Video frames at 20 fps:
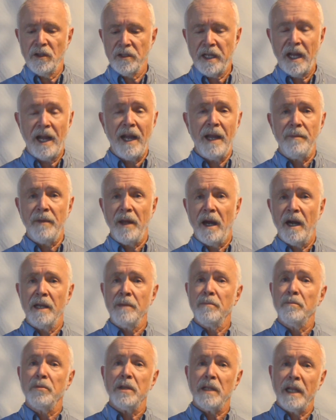time
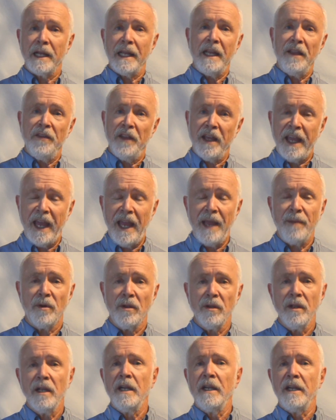unplugging the
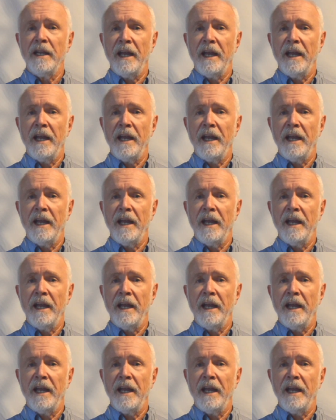cable.